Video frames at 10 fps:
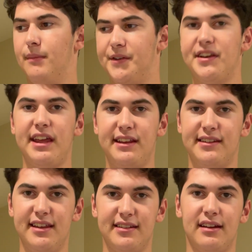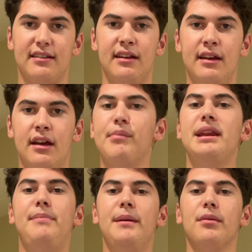Mercedes isn't. How
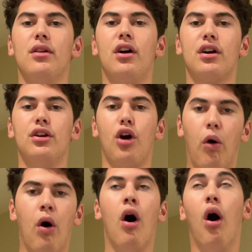many people are going to go,